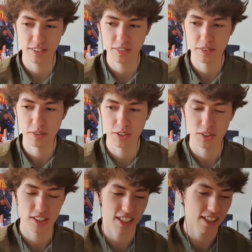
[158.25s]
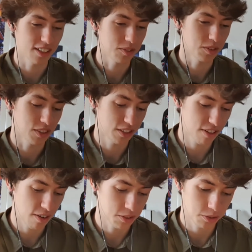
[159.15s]
we were so excited that we reached
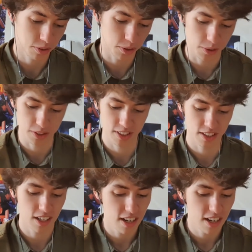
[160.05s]
500 followers, and